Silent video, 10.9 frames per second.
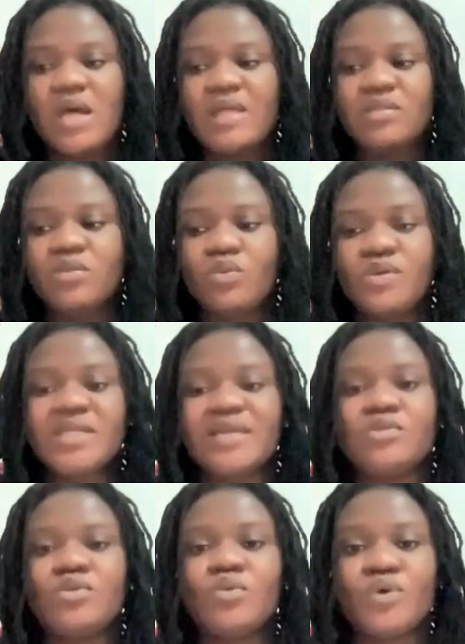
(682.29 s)
And once
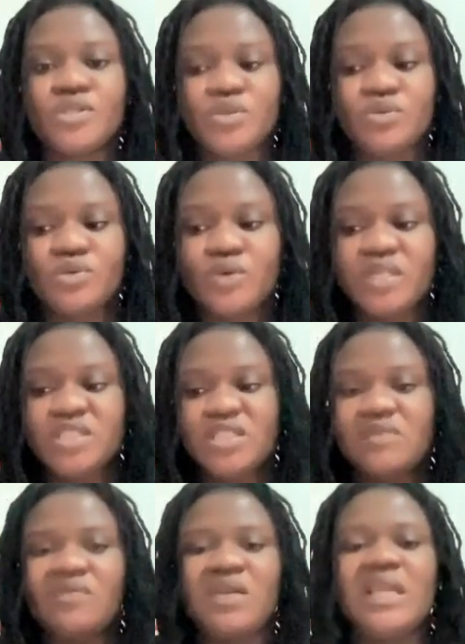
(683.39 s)
I know what you want to
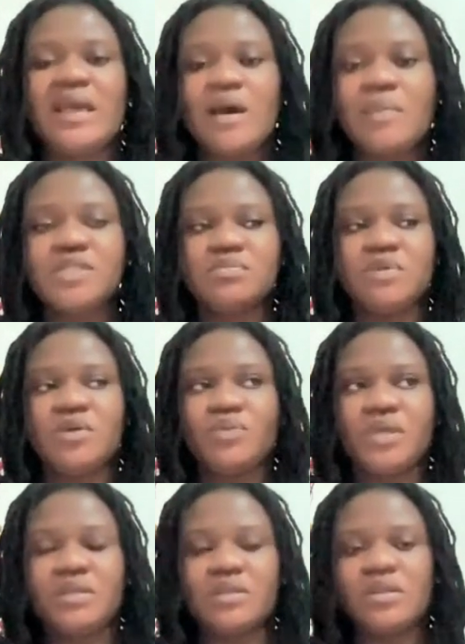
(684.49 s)
achieve, it helps me
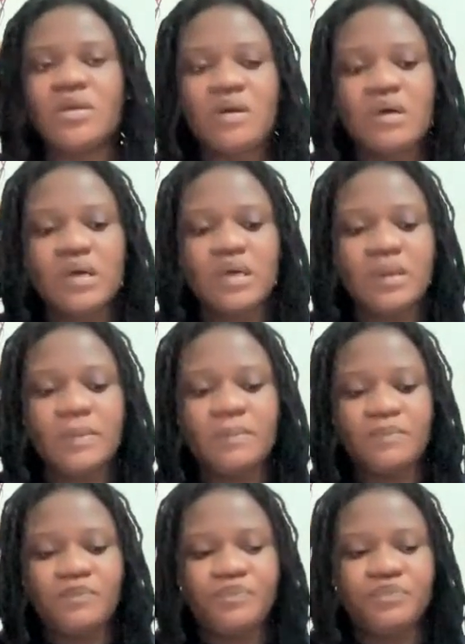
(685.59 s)
with
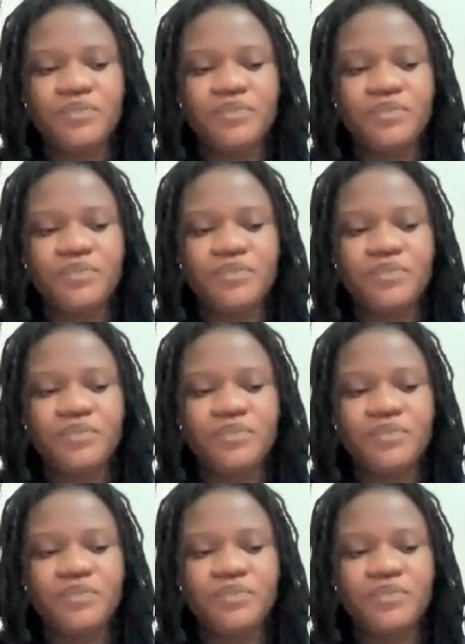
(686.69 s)
putting